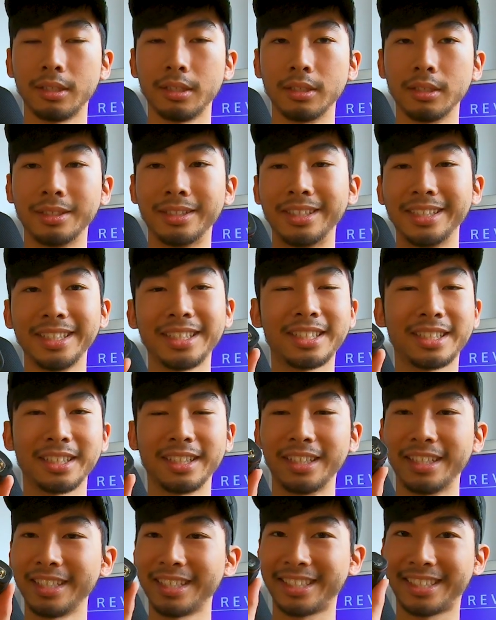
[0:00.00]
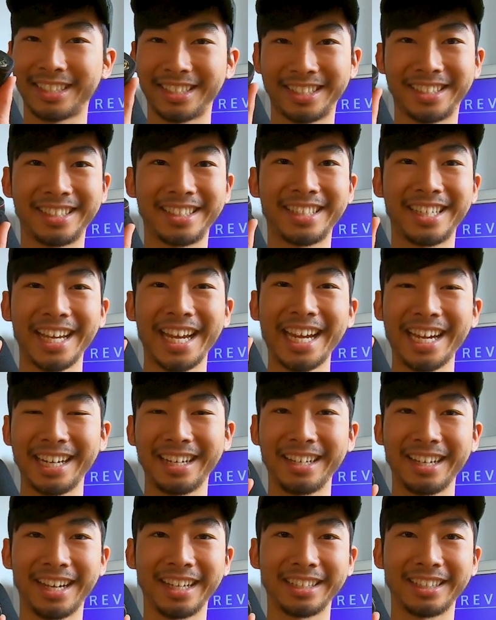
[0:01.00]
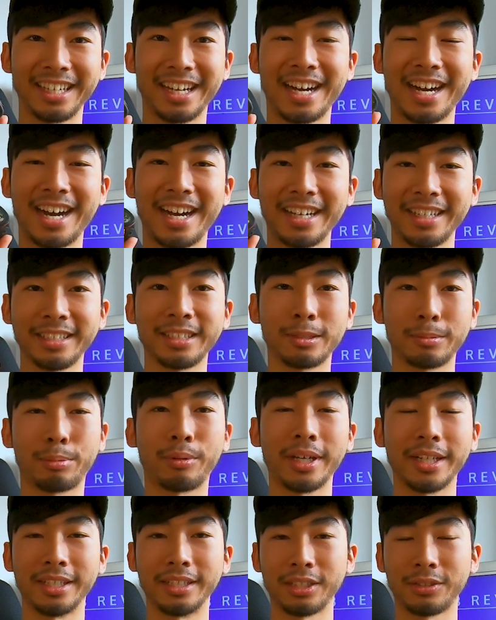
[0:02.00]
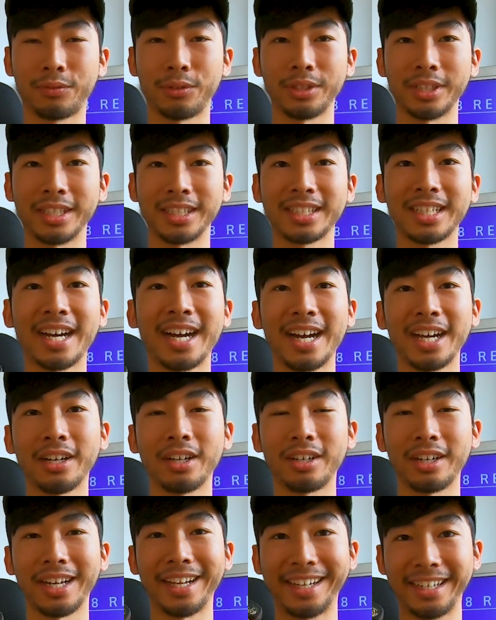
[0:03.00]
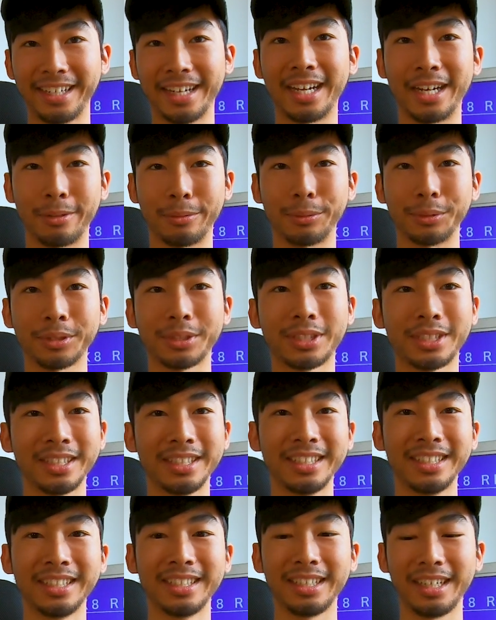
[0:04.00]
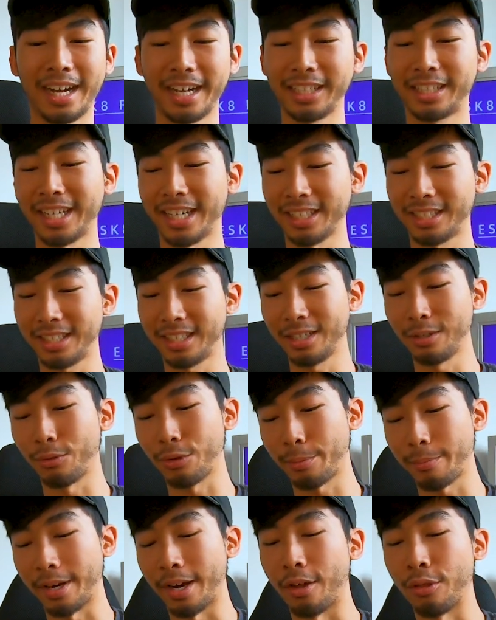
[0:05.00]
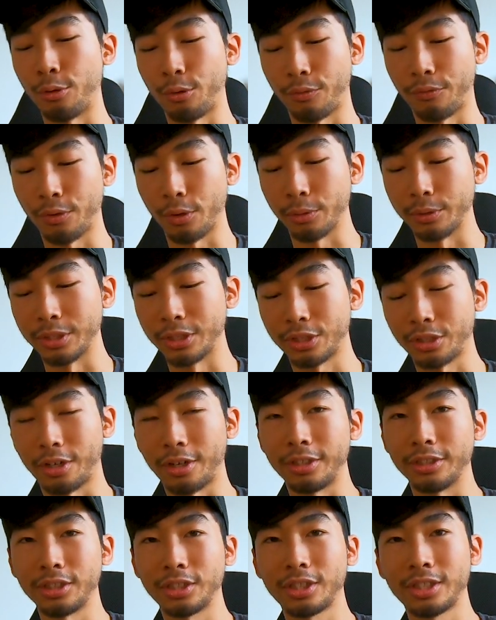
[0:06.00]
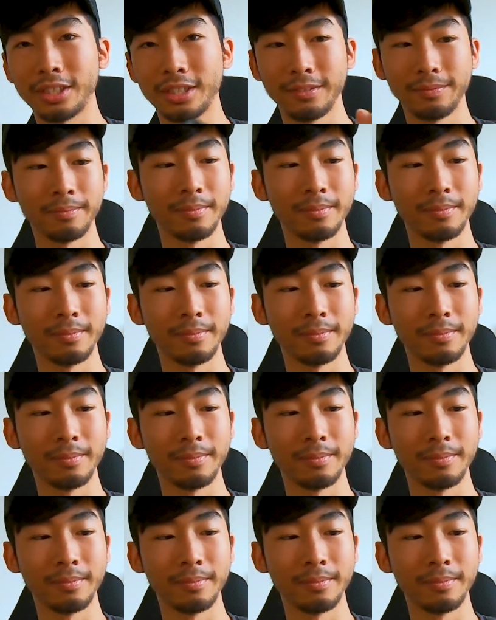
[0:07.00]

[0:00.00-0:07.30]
This stayed at the highest brightness for the entire 8 hours. I tested it with my other fully charged